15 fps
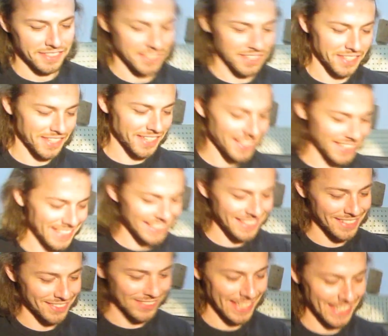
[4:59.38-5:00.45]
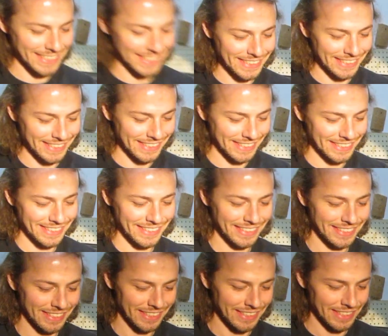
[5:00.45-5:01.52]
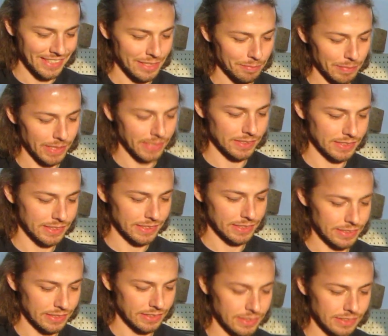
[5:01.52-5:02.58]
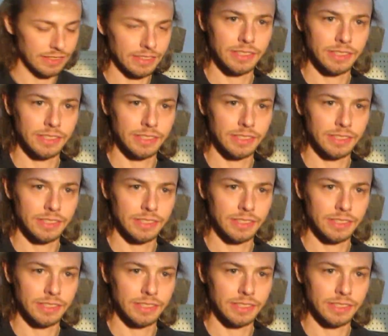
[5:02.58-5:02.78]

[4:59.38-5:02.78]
So you're gonna need your ratchet, apparently, and